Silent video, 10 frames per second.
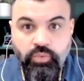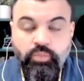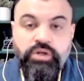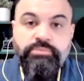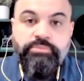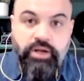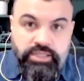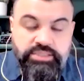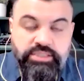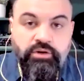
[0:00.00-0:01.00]
when we're
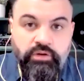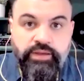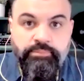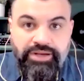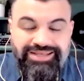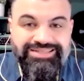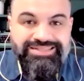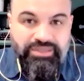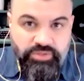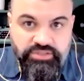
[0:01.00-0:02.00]
depositing all that money in
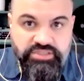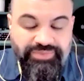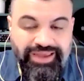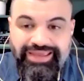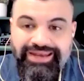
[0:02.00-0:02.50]
someone else's bank,